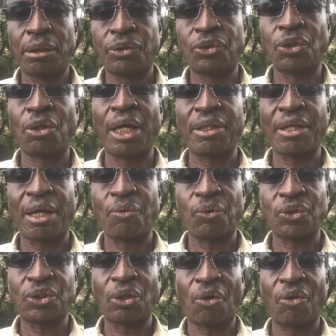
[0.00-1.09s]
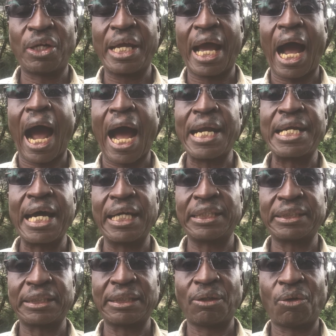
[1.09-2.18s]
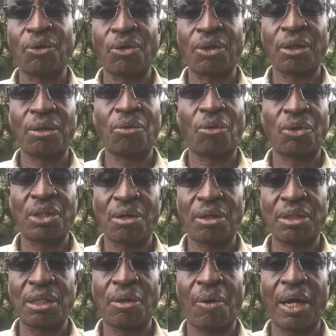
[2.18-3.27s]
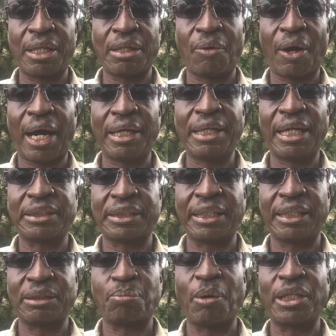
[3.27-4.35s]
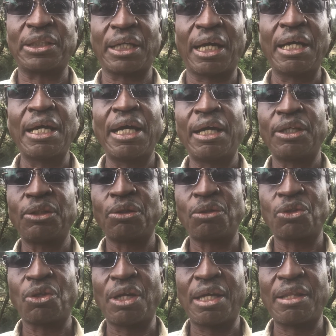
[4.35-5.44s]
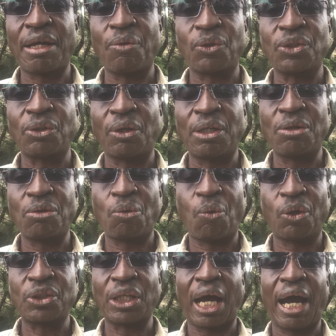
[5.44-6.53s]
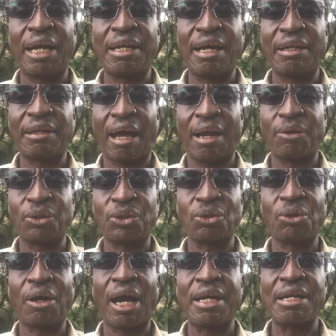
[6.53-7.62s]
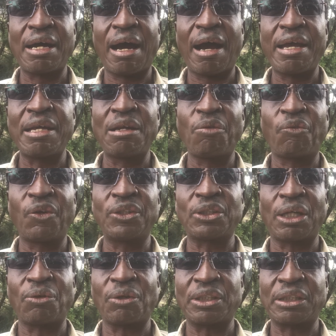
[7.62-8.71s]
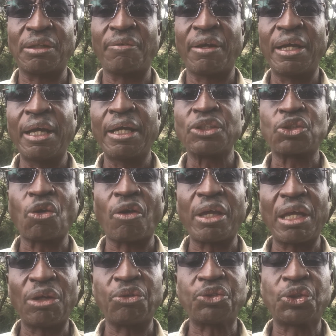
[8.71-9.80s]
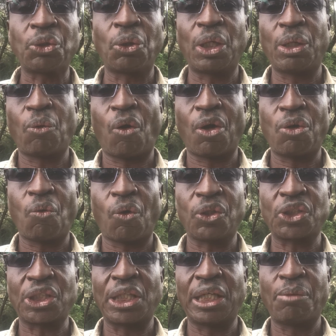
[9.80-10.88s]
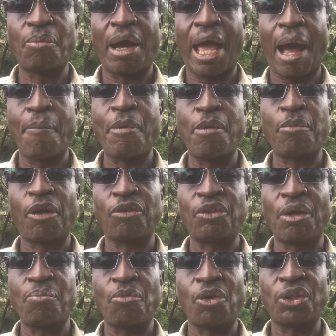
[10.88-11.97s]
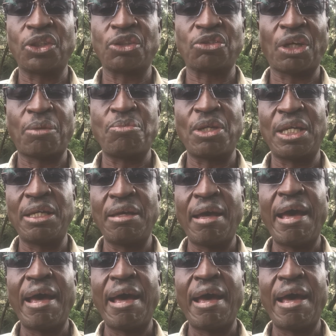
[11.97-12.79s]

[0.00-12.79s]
Jonathan was the only adult, or they were adults, yes, but Jonathan was the one who was adult and also had influence at whatever. So if Julie Ward was killed by a member of the Moise family,